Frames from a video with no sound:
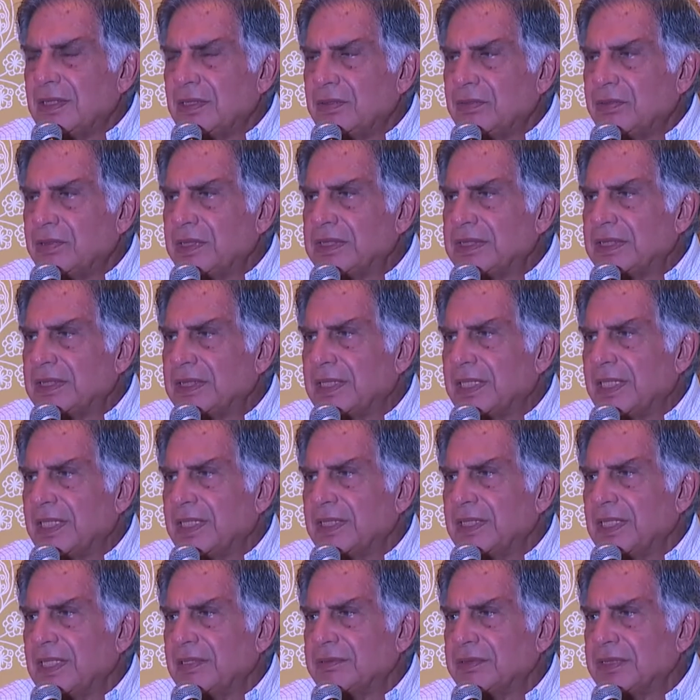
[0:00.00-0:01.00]
Once
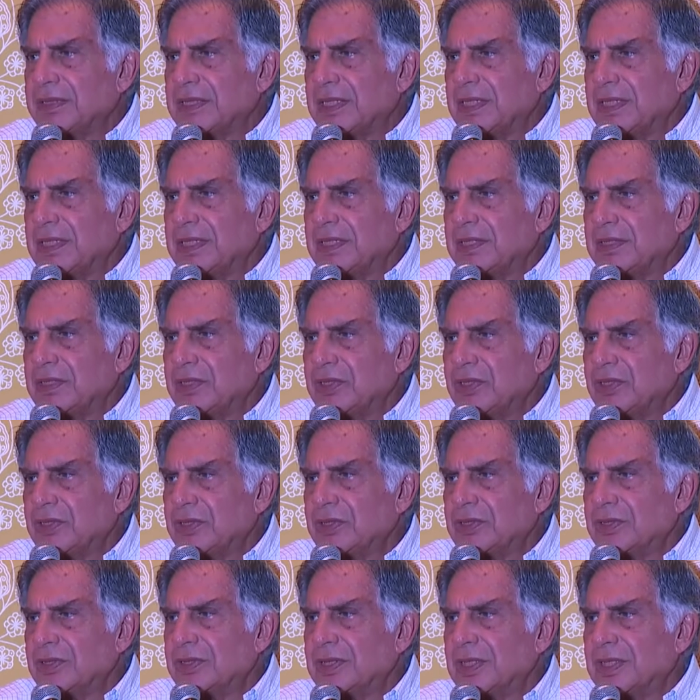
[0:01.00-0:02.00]
again, I would say there's
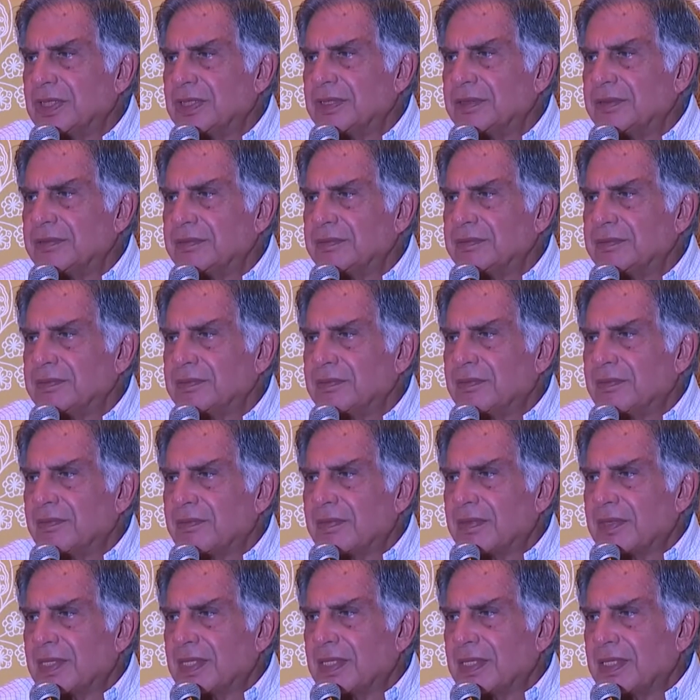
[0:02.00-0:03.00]
no
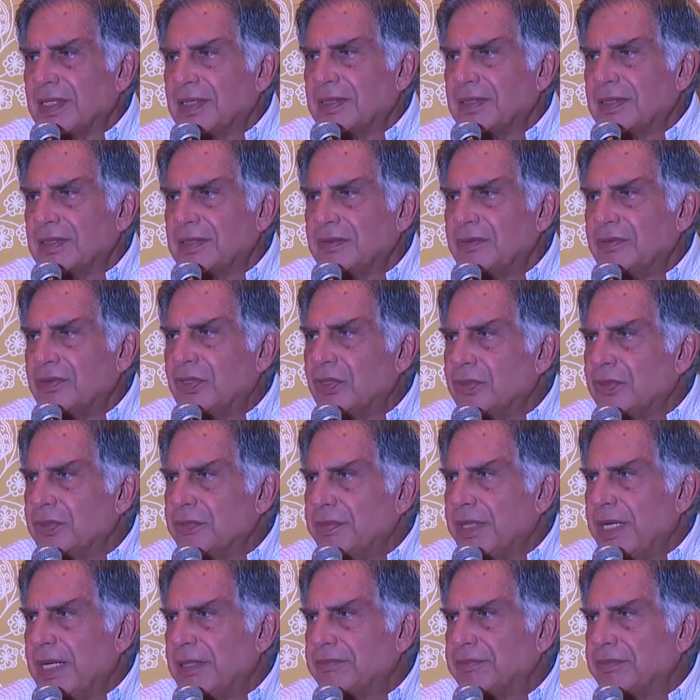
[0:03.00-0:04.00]

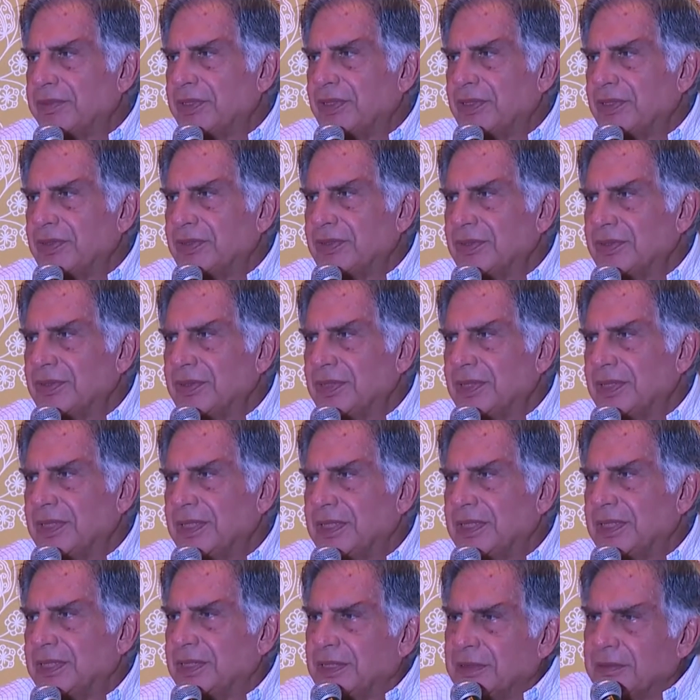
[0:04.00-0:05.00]
roadmap to
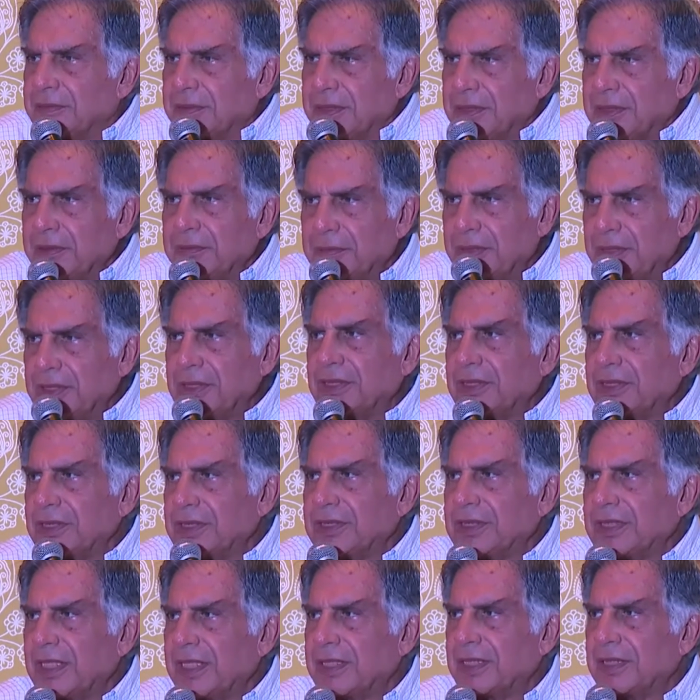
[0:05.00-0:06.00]
leadership. It
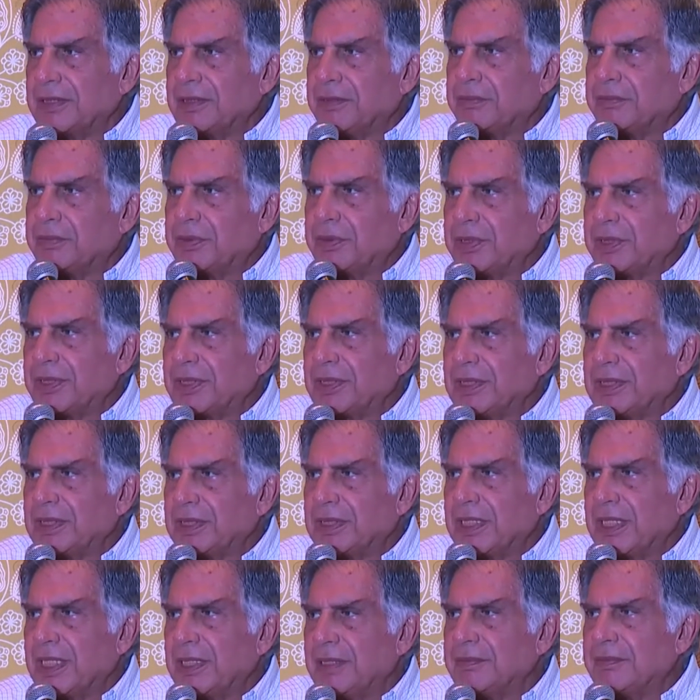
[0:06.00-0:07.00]
emerges at a point in
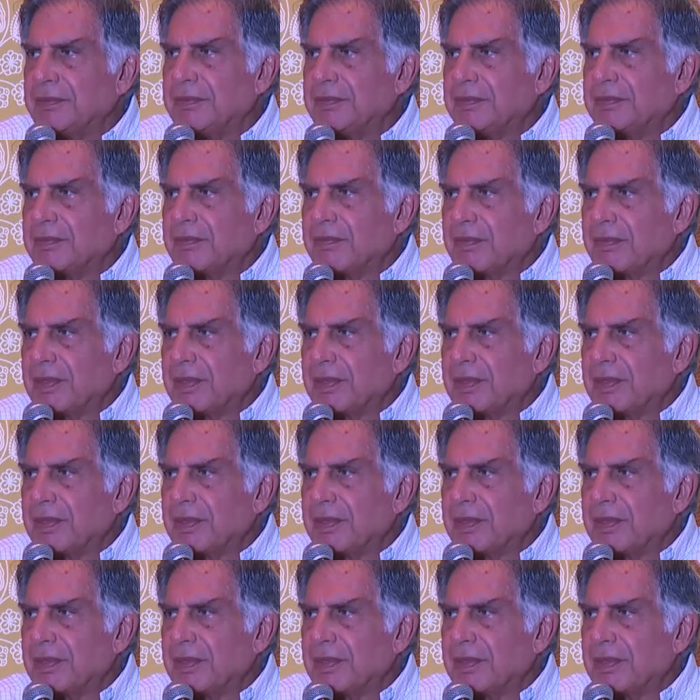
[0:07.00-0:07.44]
time.